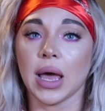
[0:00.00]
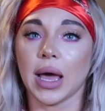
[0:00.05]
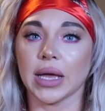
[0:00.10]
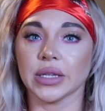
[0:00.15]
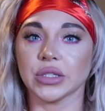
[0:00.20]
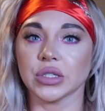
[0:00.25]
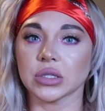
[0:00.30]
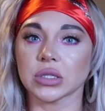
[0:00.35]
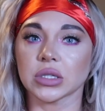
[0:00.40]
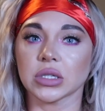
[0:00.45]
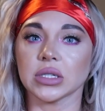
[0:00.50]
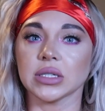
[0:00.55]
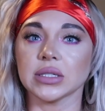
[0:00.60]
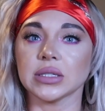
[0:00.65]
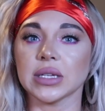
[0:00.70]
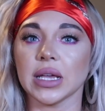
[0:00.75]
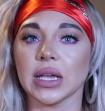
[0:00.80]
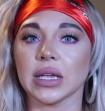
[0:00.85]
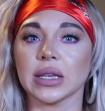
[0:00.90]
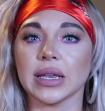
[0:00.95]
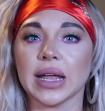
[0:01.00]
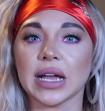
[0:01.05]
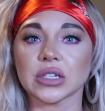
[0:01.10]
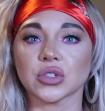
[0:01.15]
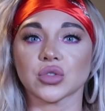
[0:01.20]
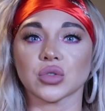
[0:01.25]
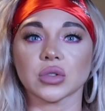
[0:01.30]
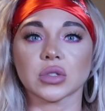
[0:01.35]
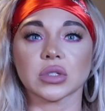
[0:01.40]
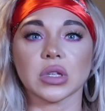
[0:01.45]
I just couldn't take
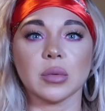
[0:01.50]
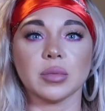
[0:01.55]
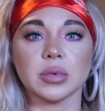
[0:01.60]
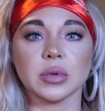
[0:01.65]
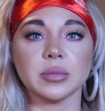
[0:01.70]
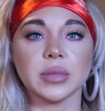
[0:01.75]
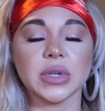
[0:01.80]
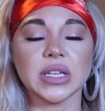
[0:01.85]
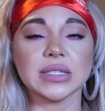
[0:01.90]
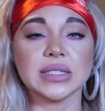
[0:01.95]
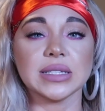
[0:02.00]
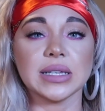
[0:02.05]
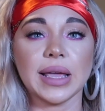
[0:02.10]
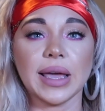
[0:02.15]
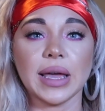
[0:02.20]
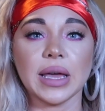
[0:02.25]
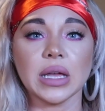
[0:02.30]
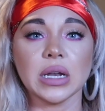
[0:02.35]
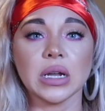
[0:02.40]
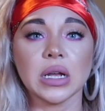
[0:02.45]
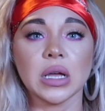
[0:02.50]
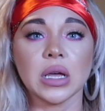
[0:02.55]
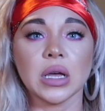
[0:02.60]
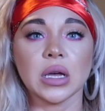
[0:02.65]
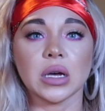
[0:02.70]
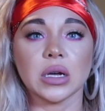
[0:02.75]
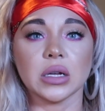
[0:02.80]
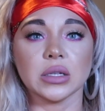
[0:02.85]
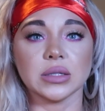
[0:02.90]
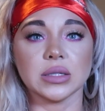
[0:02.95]
natural supplements yet
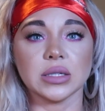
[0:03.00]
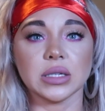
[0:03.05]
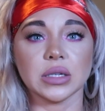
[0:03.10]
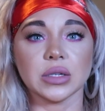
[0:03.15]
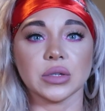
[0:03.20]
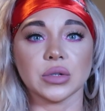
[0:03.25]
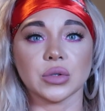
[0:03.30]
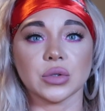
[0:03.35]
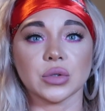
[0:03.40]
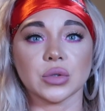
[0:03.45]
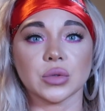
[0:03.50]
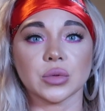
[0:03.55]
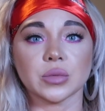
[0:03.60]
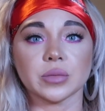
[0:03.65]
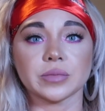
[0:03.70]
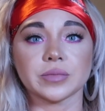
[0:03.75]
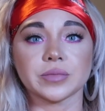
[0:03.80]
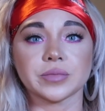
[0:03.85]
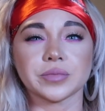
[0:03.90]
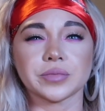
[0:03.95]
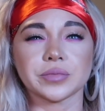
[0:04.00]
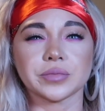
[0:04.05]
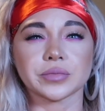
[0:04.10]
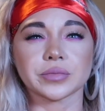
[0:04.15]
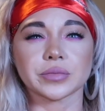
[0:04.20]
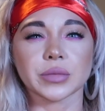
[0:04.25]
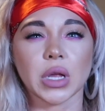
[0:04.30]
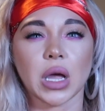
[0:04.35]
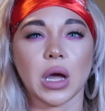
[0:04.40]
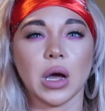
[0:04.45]
until
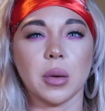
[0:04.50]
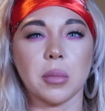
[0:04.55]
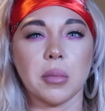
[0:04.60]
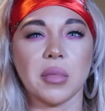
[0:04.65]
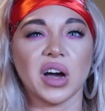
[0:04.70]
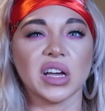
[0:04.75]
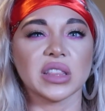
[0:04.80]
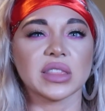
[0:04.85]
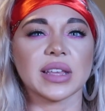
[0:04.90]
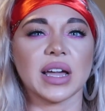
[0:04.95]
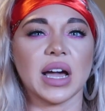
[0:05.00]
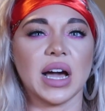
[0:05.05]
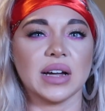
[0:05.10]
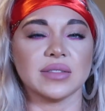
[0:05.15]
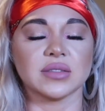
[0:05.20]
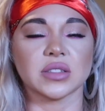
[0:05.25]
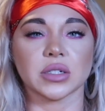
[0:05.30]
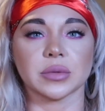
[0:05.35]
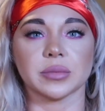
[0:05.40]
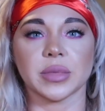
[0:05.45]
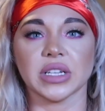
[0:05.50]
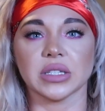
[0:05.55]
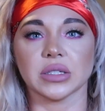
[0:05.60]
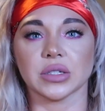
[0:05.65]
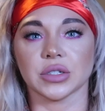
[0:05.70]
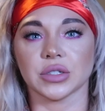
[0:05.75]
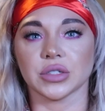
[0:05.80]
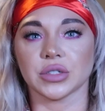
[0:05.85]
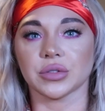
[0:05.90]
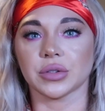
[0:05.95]
a month after my
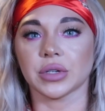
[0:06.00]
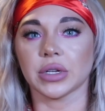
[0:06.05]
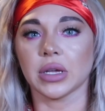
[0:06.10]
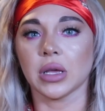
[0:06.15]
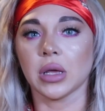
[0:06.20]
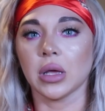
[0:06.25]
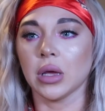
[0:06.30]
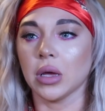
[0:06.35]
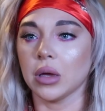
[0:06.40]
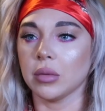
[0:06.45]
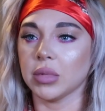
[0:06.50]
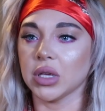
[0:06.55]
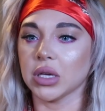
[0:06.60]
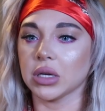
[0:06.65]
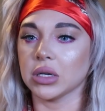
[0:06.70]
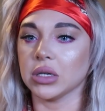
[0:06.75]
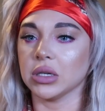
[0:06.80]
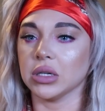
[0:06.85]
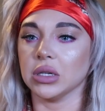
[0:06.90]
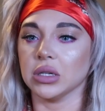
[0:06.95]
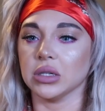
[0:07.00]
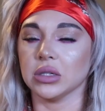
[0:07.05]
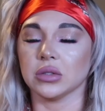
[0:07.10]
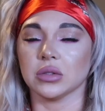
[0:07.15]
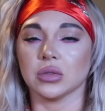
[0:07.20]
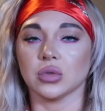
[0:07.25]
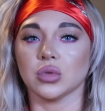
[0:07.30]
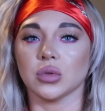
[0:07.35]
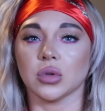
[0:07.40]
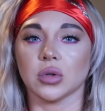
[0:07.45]
surgery, because
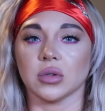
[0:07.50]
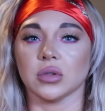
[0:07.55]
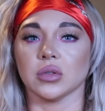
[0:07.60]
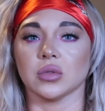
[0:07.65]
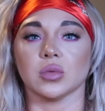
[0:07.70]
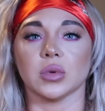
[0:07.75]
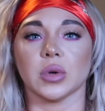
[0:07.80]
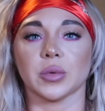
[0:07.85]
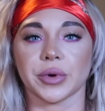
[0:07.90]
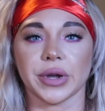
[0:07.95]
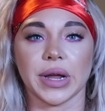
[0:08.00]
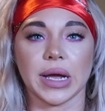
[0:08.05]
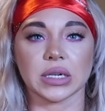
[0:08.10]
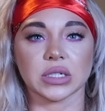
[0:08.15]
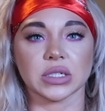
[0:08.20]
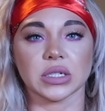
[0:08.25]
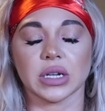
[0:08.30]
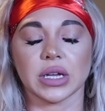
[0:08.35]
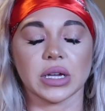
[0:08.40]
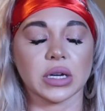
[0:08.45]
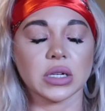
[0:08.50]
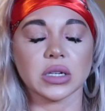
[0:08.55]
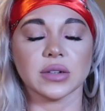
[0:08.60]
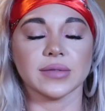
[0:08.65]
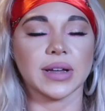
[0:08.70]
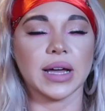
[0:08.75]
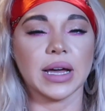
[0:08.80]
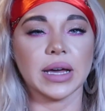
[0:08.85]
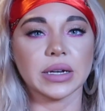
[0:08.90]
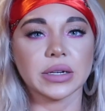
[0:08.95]
who knows what reaction I could have
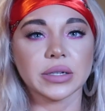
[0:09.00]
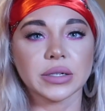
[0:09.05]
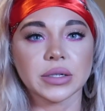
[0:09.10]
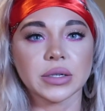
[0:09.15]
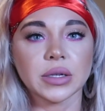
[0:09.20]
had.